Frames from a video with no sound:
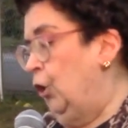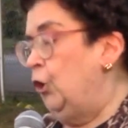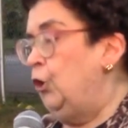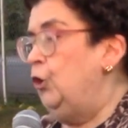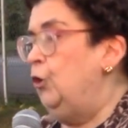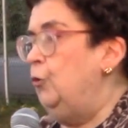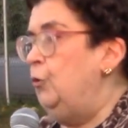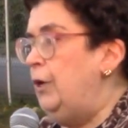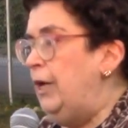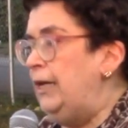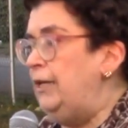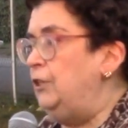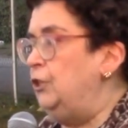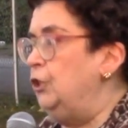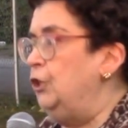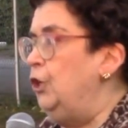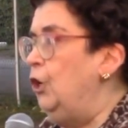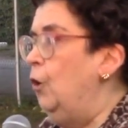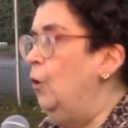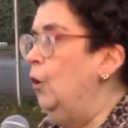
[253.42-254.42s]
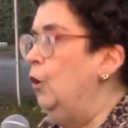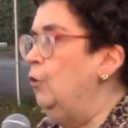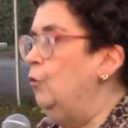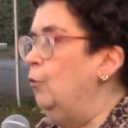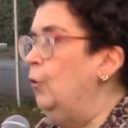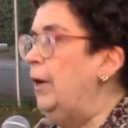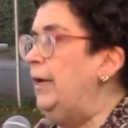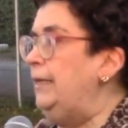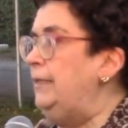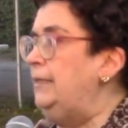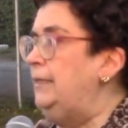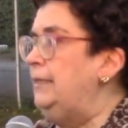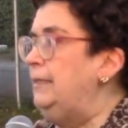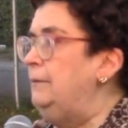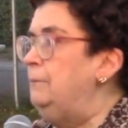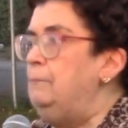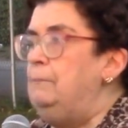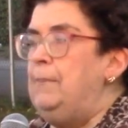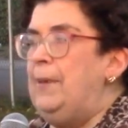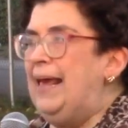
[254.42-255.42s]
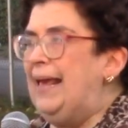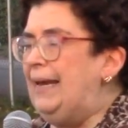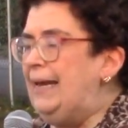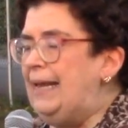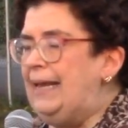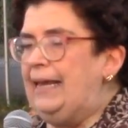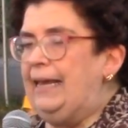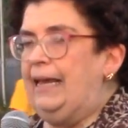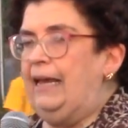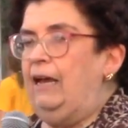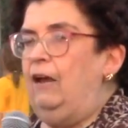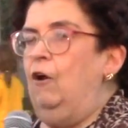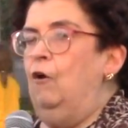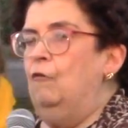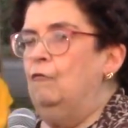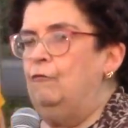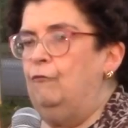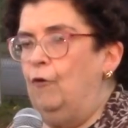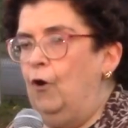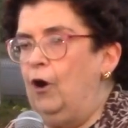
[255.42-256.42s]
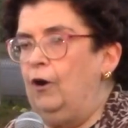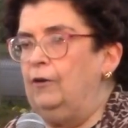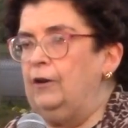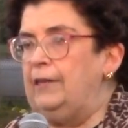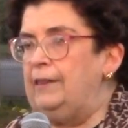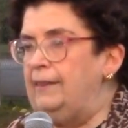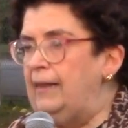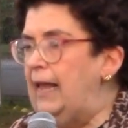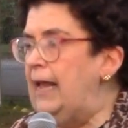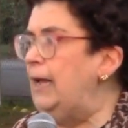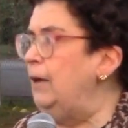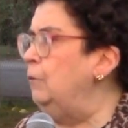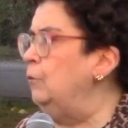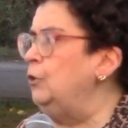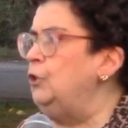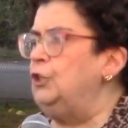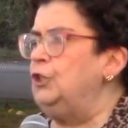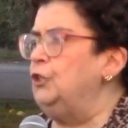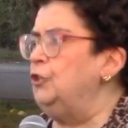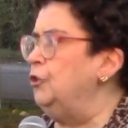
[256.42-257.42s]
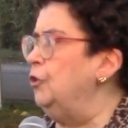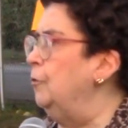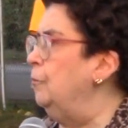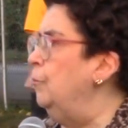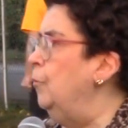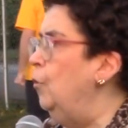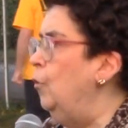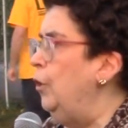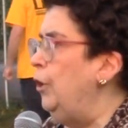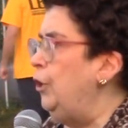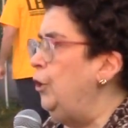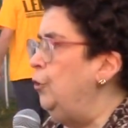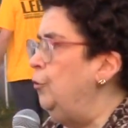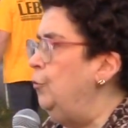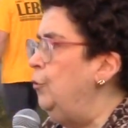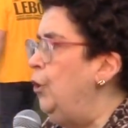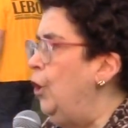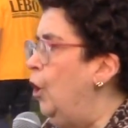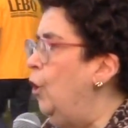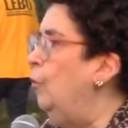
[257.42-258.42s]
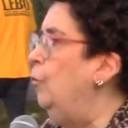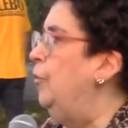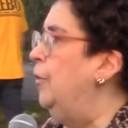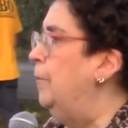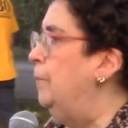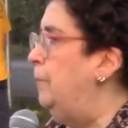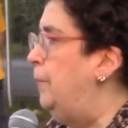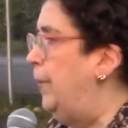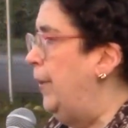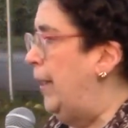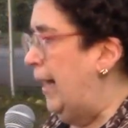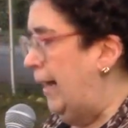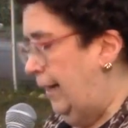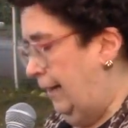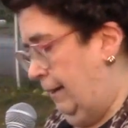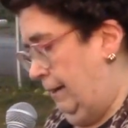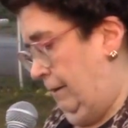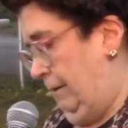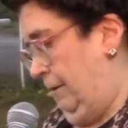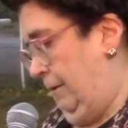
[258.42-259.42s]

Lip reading: You need to know a great many foreign languages. The more you know, the better.